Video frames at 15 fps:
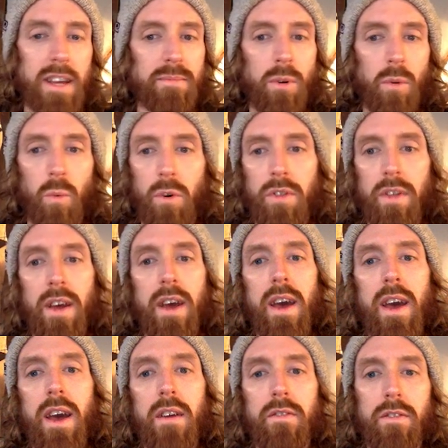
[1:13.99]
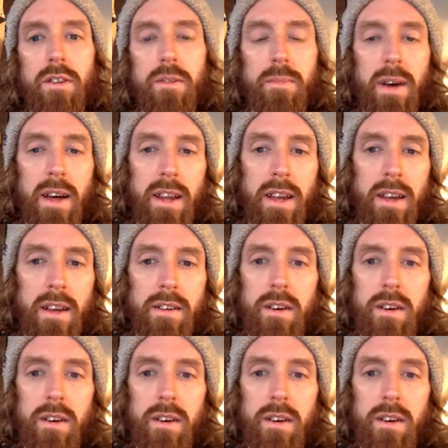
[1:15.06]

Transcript: but worth every penny.